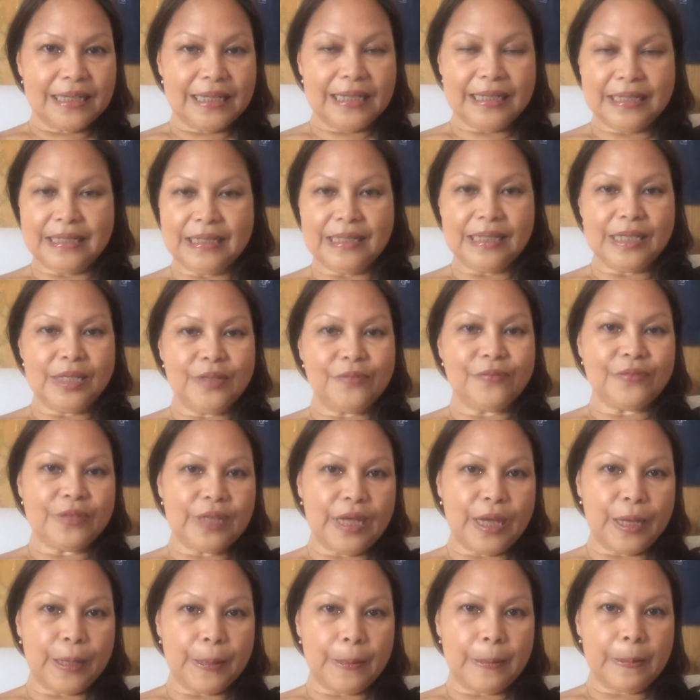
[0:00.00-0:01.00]
in the
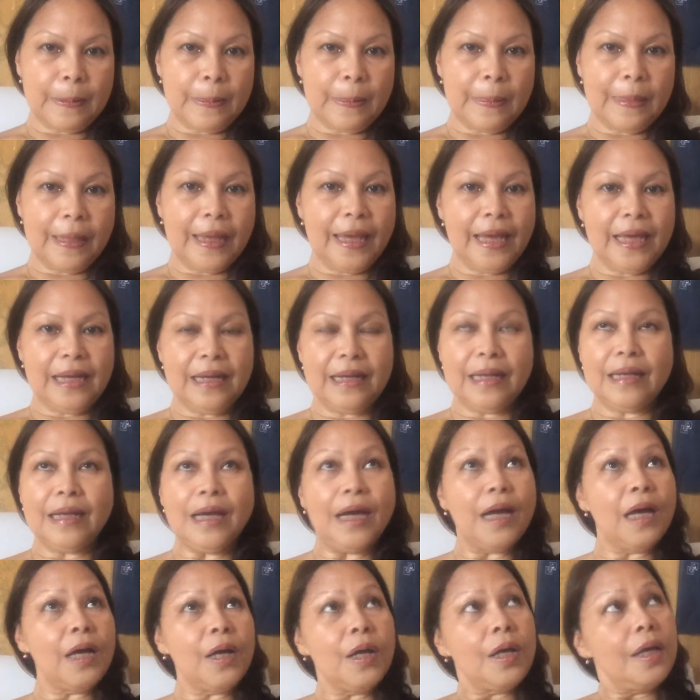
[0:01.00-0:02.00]
evening, and
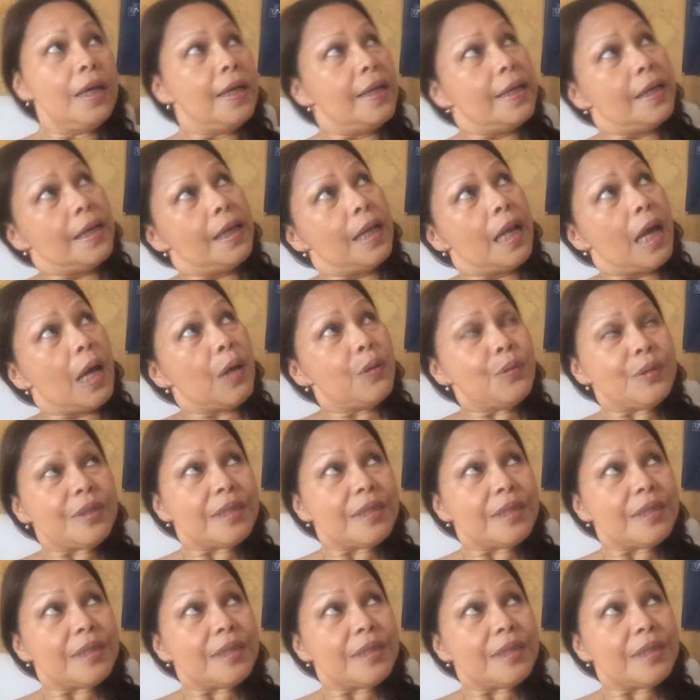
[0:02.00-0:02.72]
now